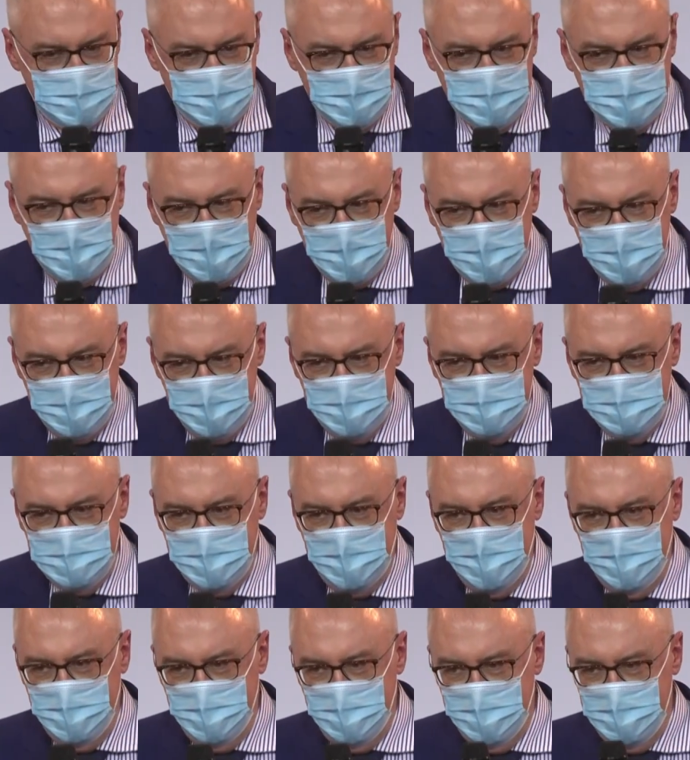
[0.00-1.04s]
exactly the
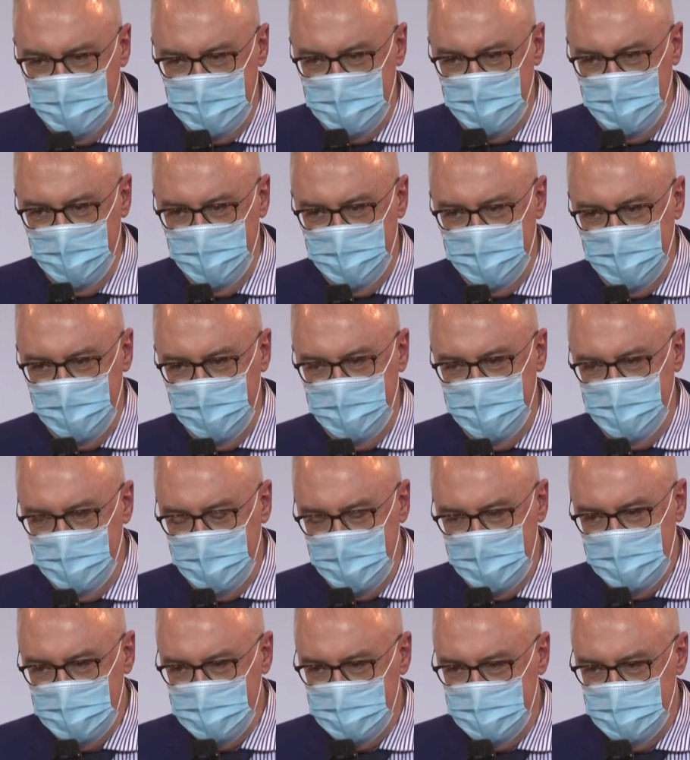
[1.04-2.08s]
same with innovative
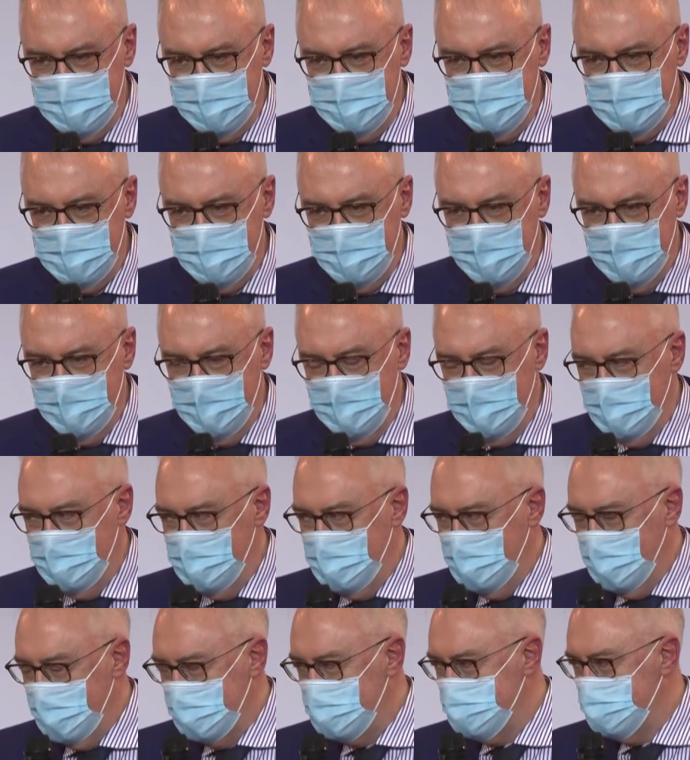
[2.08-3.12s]
medicines.
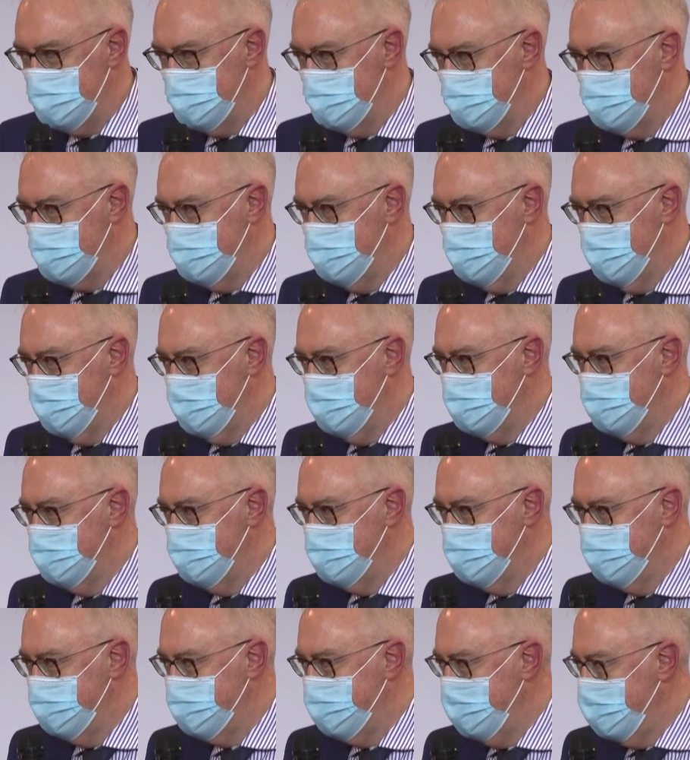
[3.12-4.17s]
The access to medicines
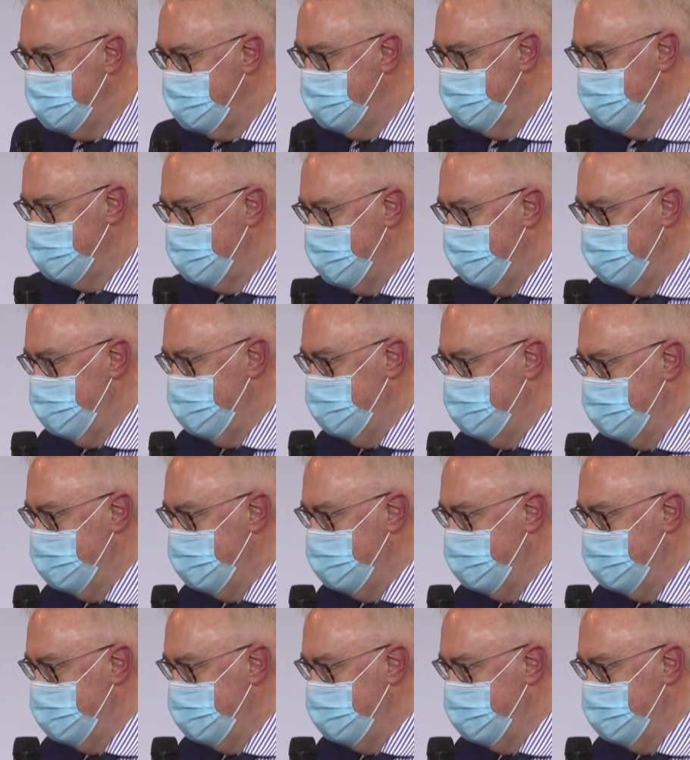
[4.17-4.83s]
is really a problem